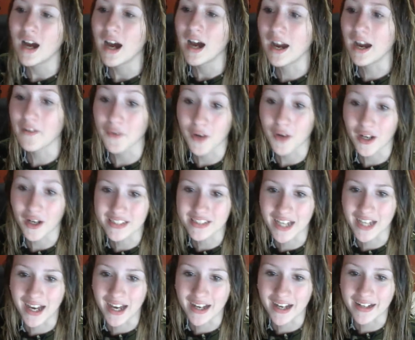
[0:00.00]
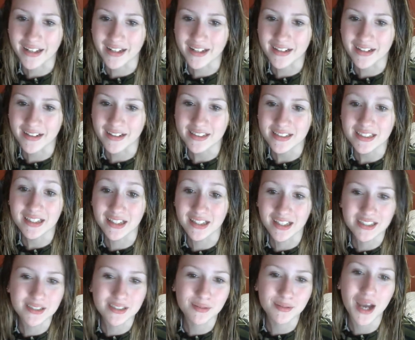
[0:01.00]
I forgot to add in to
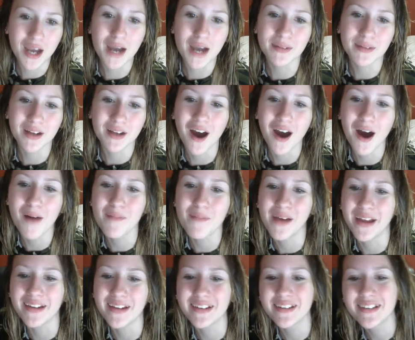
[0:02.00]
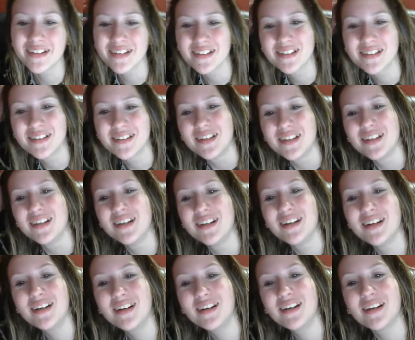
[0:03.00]
like, subscribe, and comment.
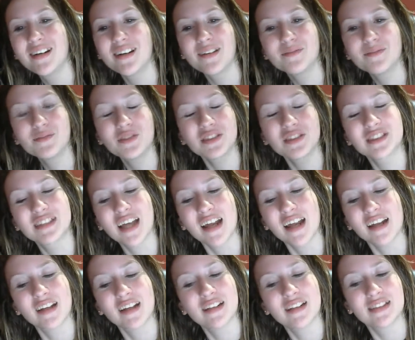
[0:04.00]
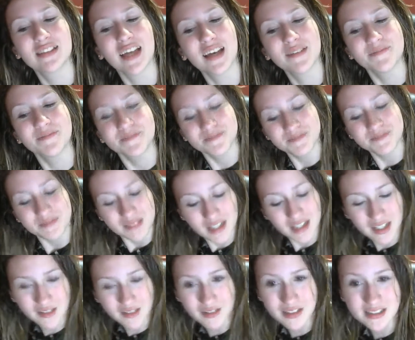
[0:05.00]
I'm just 10 out of 10.
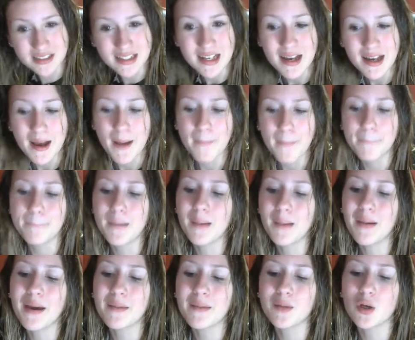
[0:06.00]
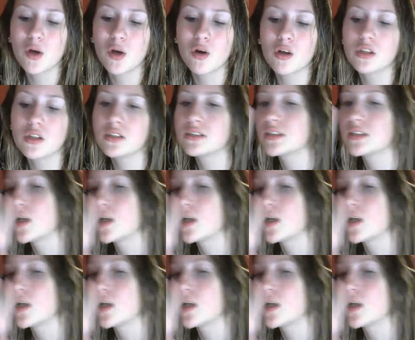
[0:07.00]
Anyways, bye bye, amigos.